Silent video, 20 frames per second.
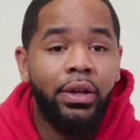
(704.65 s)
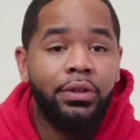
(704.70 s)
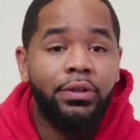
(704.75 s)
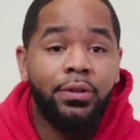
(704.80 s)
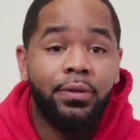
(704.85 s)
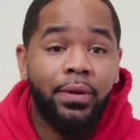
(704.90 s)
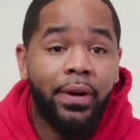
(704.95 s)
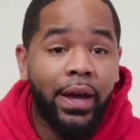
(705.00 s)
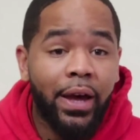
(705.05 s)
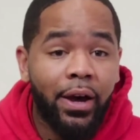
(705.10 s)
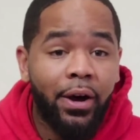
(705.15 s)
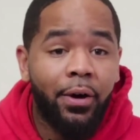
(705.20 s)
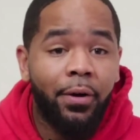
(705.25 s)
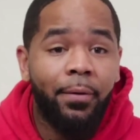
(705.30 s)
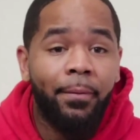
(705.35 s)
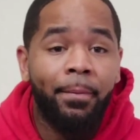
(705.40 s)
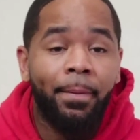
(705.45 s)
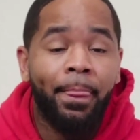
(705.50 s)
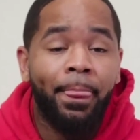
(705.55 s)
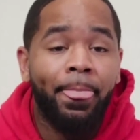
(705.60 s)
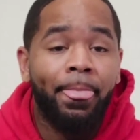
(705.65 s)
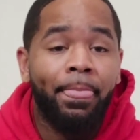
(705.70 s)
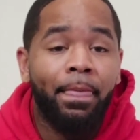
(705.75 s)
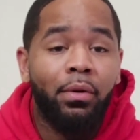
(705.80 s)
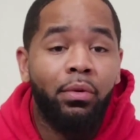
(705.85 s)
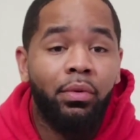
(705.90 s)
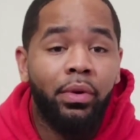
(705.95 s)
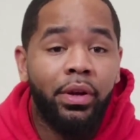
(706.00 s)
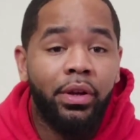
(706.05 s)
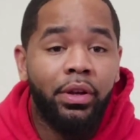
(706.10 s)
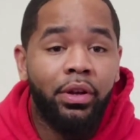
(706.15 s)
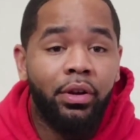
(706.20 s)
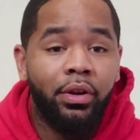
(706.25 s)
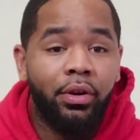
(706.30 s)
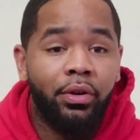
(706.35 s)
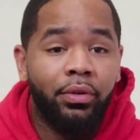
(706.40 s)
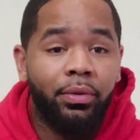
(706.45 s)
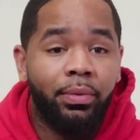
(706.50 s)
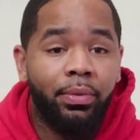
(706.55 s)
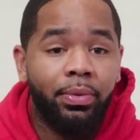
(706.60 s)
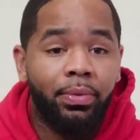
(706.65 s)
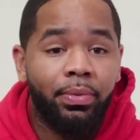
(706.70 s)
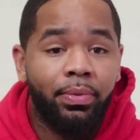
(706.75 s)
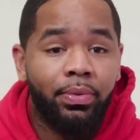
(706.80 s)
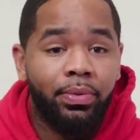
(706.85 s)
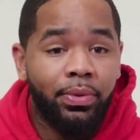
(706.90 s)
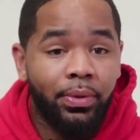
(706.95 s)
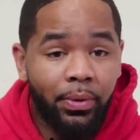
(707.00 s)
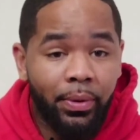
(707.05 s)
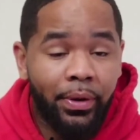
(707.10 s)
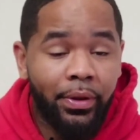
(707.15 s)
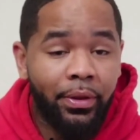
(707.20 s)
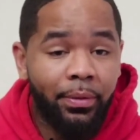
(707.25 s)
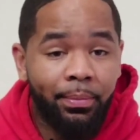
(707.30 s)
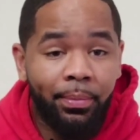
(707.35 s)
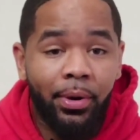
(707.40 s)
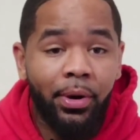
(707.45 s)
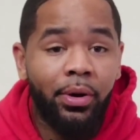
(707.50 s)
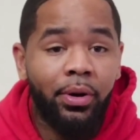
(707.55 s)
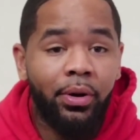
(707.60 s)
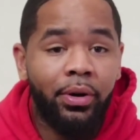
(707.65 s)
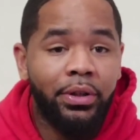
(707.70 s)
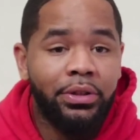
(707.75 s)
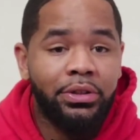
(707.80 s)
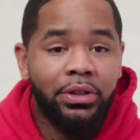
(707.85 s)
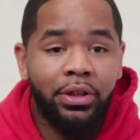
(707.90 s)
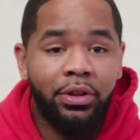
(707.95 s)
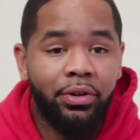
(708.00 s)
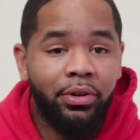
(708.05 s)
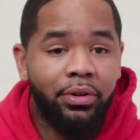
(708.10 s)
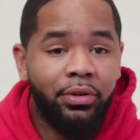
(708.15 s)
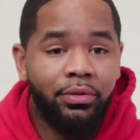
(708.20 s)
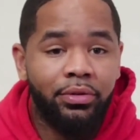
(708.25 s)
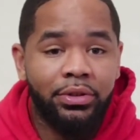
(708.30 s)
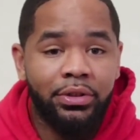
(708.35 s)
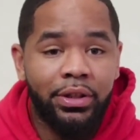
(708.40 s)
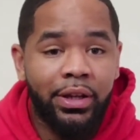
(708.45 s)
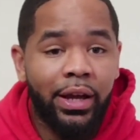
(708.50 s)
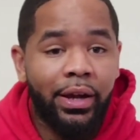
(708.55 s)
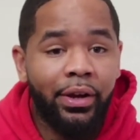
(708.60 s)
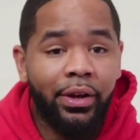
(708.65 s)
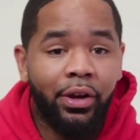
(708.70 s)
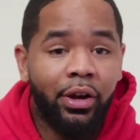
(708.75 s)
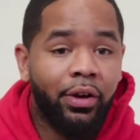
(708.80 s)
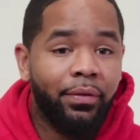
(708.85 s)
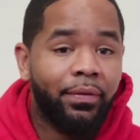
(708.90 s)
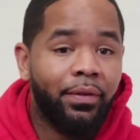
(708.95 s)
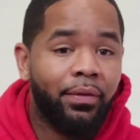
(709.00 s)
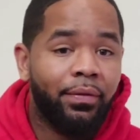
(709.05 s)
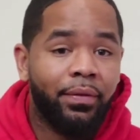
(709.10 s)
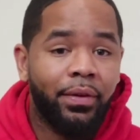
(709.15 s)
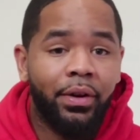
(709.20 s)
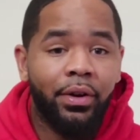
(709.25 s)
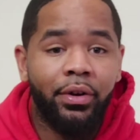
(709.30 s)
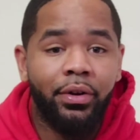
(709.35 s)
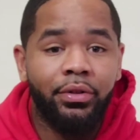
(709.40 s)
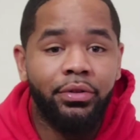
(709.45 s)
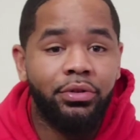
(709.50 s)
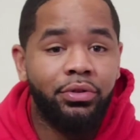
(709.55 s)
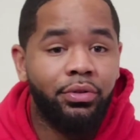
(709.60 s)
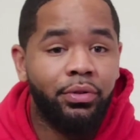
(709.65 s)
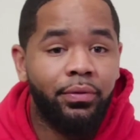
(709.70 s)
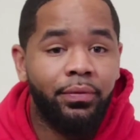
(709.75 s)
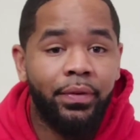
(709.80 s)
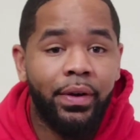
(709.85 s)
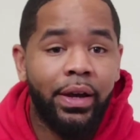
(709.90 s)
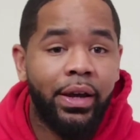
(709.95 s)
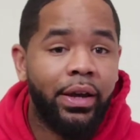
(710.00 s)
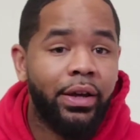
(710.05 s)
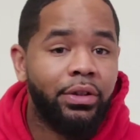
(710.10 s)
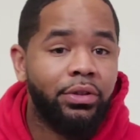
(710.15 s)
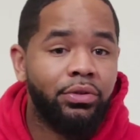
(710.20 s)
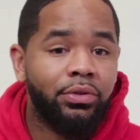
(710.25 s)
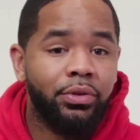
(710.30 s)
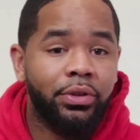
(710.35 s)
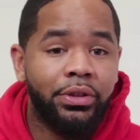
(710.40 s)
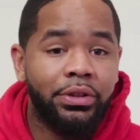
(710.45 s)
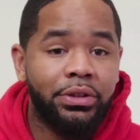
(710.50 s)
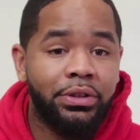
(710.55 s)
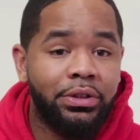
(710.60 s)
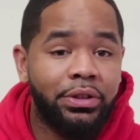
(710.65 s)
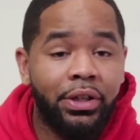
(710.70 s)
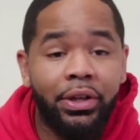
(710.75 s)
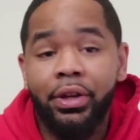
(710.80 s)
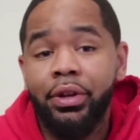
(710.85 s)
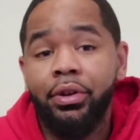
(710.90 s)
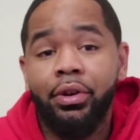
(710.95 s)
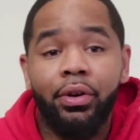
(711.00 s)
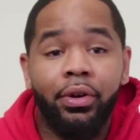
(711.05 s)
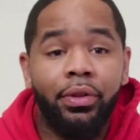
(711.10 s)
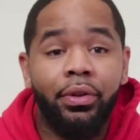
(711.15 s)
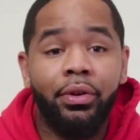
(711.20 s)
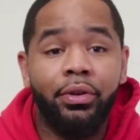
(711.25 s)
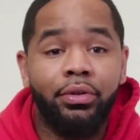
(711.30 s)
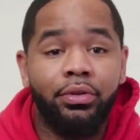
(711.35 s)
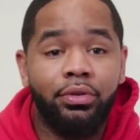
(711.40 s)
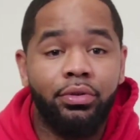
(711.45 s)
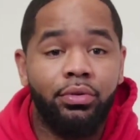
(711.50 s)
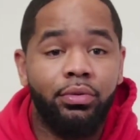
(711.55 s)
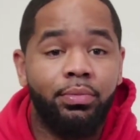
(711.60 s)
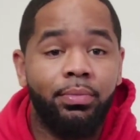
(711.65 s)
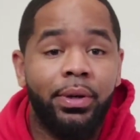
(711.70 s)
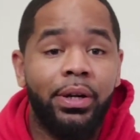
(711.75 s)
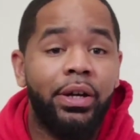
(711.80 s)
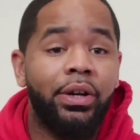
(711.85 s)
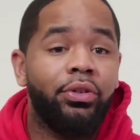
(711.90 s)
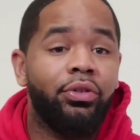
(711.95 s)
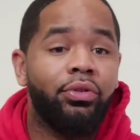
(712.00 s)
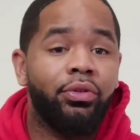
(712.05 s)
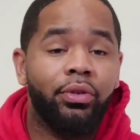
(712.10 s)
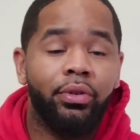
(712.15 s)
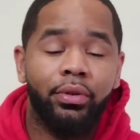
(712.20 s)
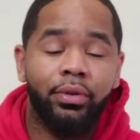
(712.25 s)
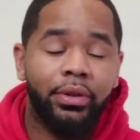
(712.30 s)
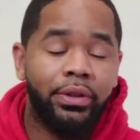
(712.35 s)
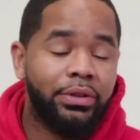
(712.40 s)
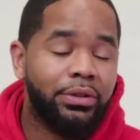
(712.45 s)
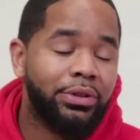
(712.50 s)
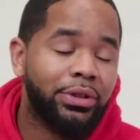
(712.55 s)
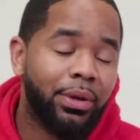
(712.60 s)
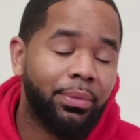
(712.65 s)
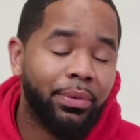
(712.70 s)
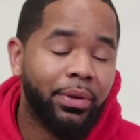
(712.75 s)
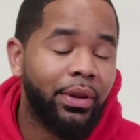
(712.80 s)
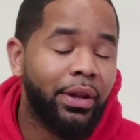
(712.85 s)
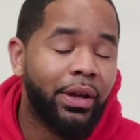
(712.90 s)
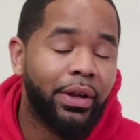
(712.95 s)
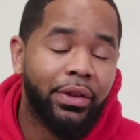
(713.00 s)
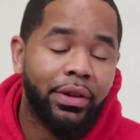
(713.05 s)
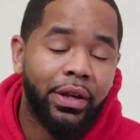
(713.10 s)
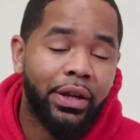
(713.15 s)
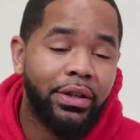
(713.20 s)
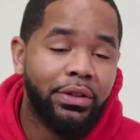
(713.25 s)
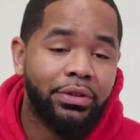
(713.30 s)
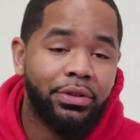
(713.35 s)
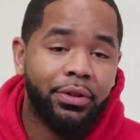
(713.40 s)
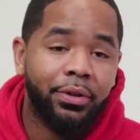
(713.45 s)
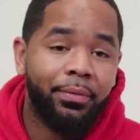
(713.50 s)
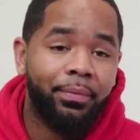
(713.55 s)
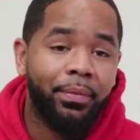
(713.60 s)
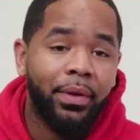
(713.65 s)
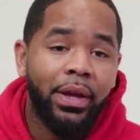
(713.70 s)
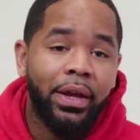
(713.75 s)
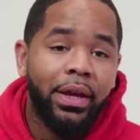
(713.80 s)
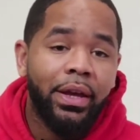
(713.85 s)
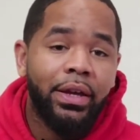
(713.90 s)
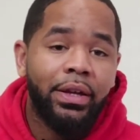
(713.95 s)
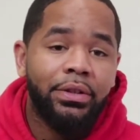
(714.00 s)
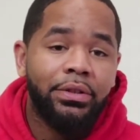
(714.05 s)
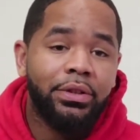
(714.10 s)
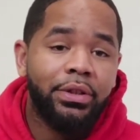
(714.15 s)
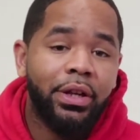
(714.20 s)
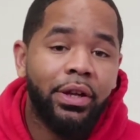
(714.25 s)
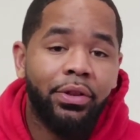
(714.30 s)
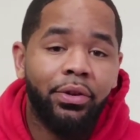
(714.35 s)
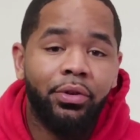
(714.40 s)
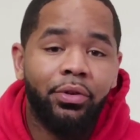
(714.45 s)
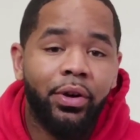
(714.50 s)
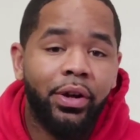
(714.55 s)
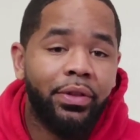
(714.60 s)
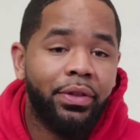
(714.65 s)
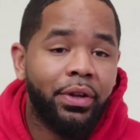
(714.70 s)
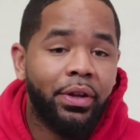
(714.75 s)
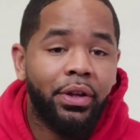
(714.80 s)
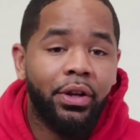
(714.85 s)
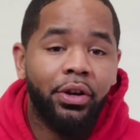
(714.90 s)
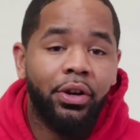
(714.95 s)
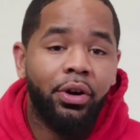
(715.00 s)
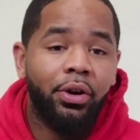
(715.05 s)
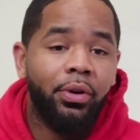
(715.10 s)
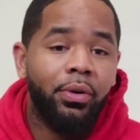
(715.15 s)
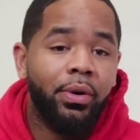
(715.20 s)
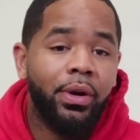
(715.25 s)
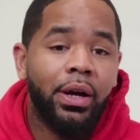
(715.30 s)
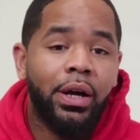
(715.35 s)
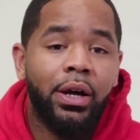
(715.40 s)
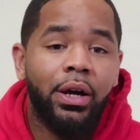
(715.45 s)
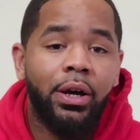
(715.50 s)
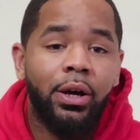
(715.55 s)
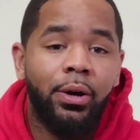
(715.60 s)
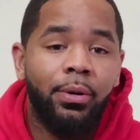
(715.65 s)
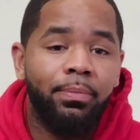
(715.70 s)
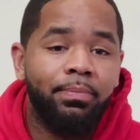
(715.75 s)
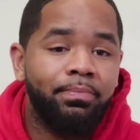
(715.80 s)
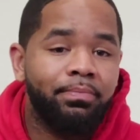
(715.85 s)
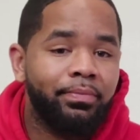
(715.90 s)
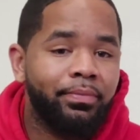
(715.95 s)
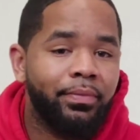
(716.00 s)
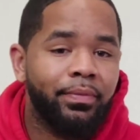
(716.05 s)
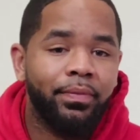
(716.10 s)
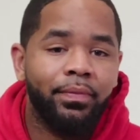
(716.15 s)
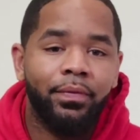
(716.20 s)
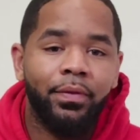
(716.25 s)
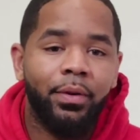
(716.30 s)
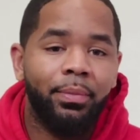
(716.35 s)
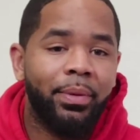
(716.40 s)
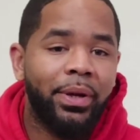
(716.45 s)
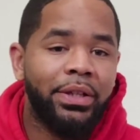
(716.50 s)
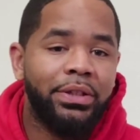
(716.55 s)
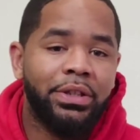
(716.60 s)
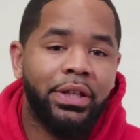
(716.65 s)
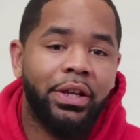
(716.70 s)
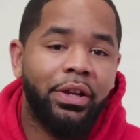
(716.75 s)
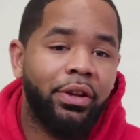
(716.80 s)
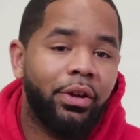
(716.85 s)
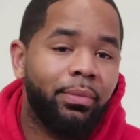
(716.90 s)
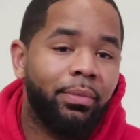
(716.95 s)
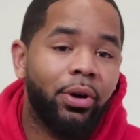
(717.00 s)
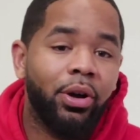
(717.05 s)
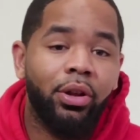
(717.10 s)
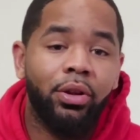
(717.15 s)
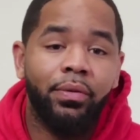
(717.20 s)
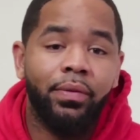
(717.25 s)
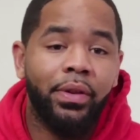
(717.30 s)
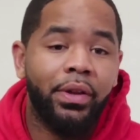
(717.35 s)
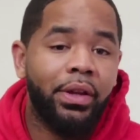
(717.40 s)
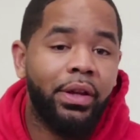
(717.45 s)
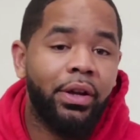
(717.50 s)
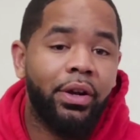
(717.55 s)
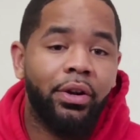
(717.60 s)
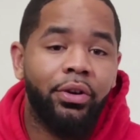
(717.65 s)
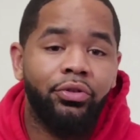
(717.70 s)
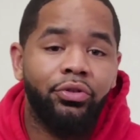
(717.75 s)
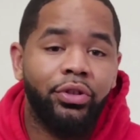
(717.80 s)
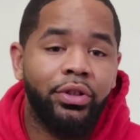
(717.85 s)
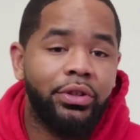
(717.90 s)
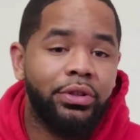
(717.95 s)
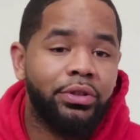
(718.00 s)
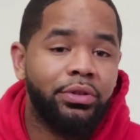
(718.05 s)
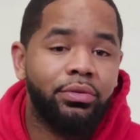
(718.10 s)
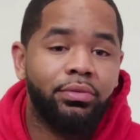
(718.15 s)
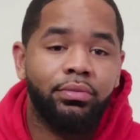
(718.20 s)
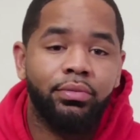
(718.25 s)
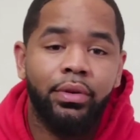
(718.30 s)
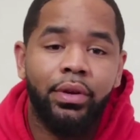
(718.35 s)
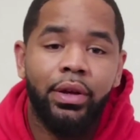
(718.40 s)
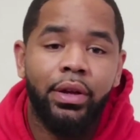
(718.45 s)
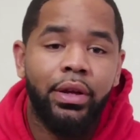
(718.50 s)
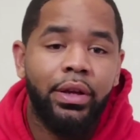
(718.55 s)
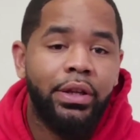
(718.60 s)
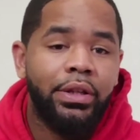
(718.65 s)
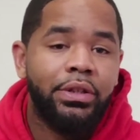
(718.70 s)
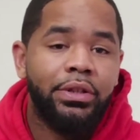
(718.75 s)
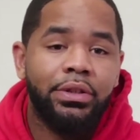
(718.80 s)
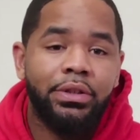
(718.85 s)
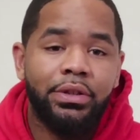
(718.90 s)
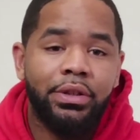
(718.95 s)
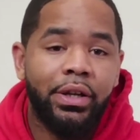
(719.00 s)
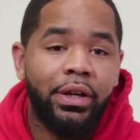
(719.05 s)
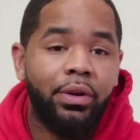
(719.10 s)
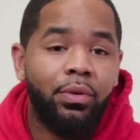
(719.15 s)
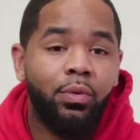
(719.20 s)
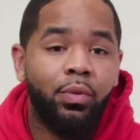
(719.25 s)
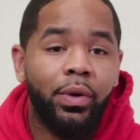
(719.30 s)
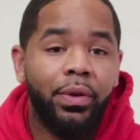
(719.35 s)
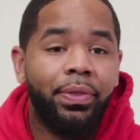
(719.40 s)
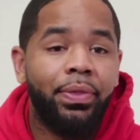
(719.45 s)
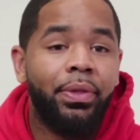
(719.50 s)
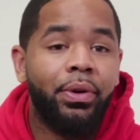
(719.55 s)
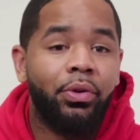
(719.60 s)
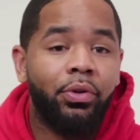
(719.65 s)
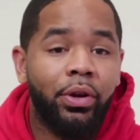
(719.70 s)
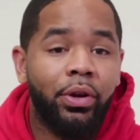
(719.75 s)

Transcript: So now, when you're throwing the ball, it's either sliding off your fingers too fast, or sticking on there too much, or something like that. So it's another great thing to know for maintaining your ball over the year. Just stick with the